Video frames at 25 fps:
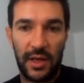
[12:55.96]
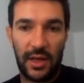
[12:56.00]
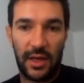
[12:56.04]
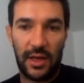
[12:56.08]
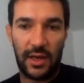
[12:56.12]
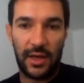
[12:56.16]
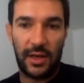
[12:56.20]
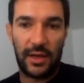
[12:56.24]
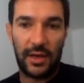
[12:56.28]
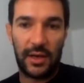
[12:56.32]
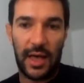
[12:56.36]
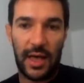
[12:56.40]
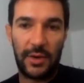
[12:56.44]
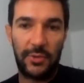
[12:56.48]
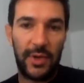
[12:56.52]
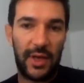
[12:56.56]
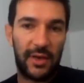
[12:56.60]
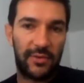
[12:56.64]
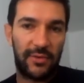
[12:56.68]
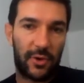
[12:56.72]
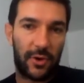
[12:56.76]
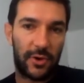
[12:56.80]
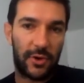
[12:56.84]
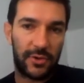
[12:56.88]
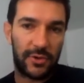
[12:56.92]
and we
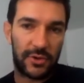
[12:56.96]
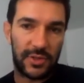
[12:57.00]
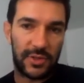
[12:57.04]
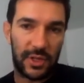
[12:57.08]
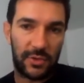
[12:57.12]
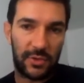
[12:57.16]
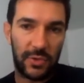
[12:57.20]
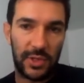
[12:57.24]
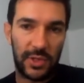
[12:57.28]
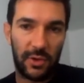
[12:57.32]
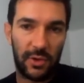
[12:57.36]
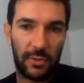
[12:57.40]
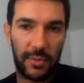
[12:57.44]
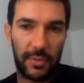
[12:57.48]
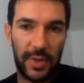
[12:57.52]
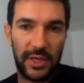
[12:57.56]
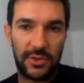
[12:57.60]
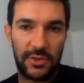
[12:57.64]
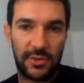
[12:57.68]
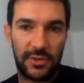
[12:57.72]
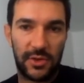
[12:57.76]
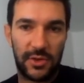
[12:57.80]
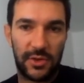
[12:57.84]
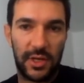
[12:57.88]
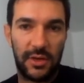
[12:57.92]
have others that we don't
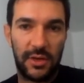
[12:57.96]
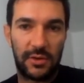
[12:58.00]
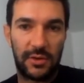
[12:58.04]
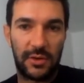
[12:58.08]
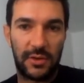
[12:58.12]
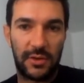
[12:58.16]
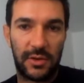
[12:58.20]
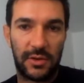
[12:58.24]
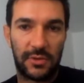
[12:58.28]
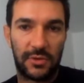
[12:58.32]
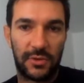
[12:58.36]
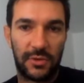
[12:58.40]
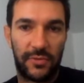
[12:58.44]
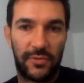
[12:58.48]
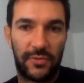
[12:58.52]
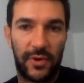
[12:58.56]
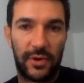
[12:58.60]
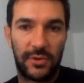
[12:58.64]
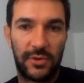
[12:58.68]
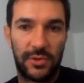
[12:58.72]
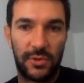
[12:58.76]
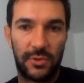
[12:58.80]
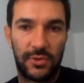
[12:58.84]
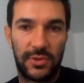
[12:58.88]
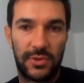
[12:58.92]
mention here so
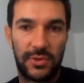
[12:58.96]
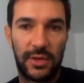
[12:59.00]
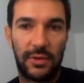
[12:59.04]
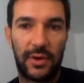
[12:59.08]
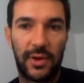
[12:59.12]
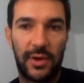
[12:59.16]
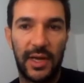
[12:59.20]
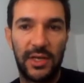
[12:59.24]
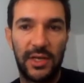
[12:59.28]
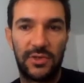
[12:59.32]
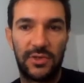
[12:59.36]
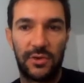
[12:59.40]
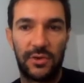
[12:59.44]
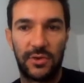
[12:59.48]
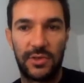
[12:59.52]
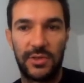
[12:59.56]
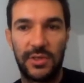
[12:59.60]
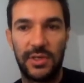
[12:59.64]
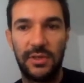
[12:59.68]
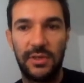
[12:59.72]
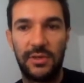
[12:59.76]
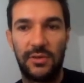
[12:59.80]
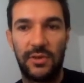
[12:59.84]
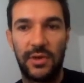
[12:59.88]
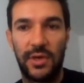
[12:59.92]
far, so segregation or
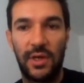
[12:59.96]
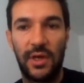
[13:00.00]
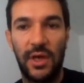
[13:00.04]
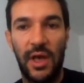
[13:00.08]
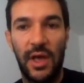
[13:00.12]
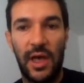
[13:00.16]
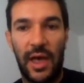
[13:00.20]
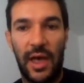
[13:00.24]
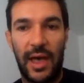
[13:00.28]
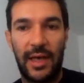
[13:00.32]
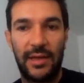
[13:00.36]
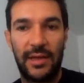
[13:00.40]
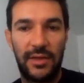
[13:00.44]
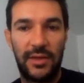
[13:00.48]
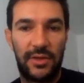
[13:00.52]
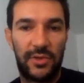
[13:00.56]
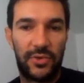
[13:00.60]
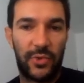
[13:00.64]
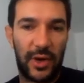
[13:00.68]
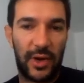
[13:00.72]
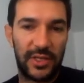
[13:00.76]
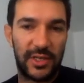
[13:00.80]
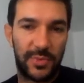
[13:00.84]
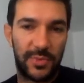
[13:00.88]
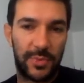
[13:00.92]
sintering, and the
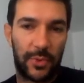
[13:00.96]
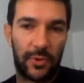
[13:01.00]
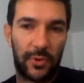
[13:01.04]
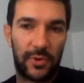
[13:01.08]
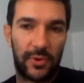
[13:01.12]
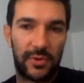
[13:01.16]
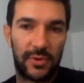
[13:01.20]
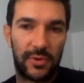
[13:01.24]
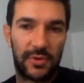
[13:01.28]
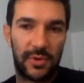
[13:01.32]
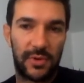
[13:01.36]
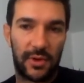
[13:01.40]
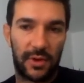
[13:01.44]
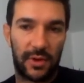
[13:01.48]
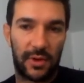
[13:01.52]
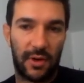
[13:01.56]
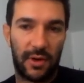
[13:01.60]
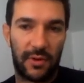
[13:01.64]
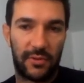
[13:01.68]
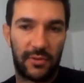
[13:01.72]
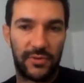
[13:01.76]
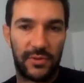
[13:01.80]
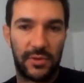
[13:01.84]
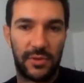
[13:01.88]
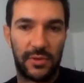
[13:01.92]
transport
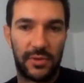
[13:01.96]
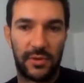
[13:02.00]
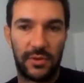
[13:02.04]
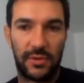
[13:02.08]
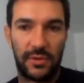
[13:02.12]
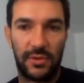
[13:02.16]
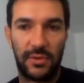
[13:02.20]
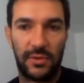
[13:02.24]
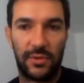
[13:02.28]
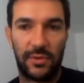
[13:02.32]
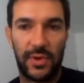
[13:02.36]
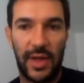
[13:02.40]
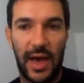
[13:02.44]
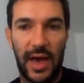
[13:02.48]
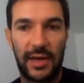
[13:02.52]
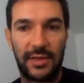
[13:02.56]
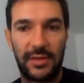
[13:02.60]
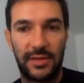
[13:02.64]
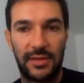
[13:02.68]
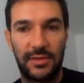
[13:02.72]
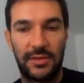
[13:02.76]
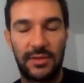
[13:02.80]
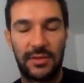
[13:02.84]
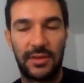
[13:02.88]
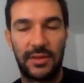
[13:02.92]
of the
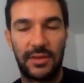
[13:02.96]
reactants